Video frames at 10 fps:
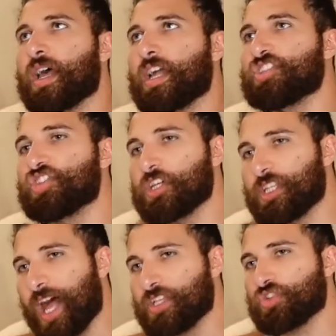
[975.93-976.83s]
a
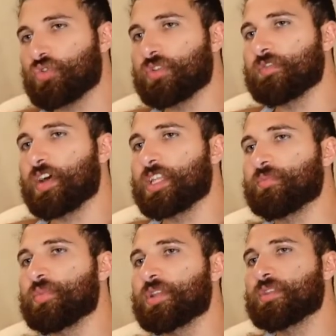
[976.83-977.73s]
geological
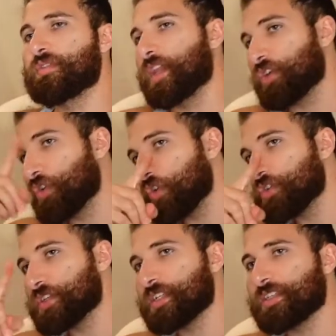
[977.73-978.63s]
development that
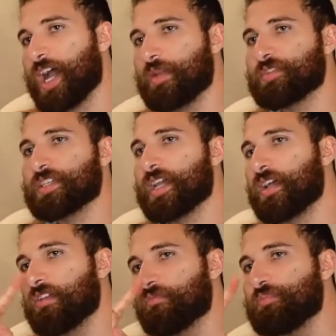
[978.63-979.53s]
occurs at a time
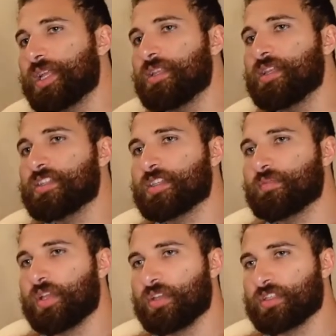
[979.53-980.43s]
scale of millions
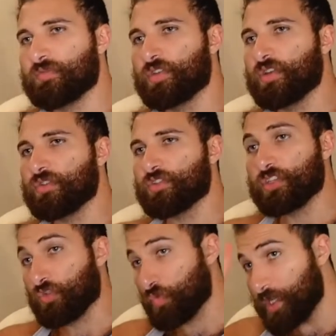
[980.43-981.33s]
and millions of years.
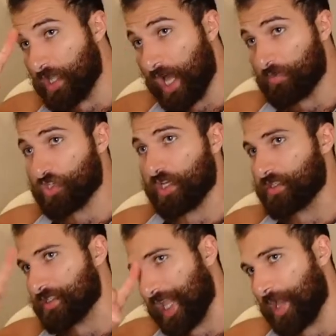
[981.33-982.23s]
It's a real
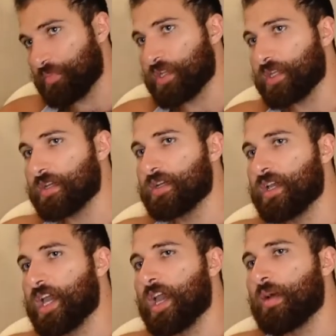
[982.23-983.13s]
object, it's happening,
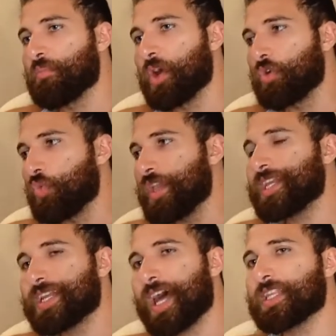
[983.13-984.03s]
but we
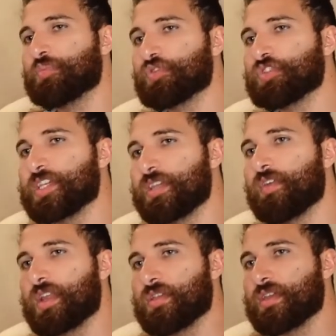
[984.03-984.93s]
cannot perceive
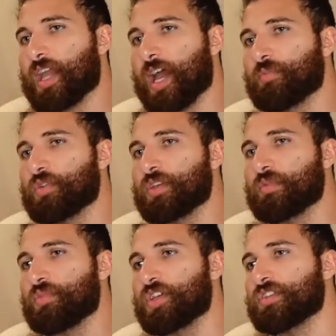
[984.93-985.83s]
anything
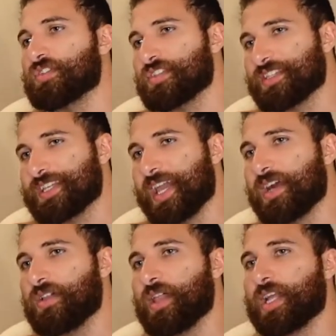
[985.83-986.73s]
happening because the
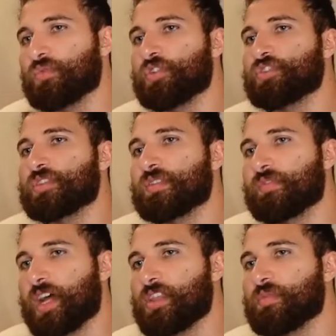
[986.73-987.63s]
scale at which it
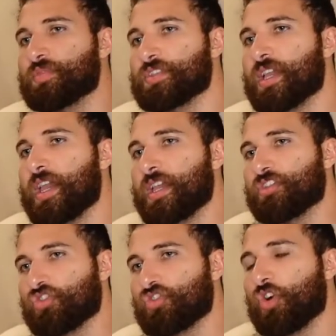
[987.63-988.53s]
develops
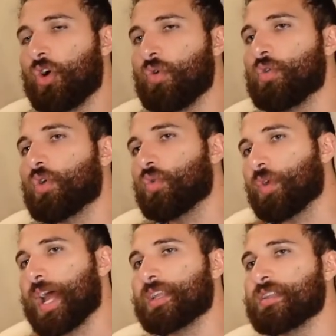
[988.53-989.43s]
is so
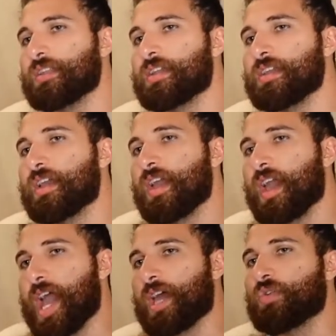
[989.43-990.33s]
radically
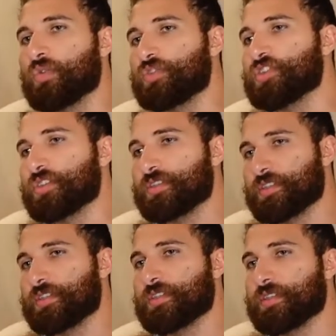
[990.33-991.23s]

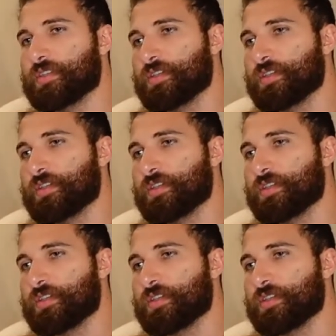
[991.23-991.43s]
heterogeneous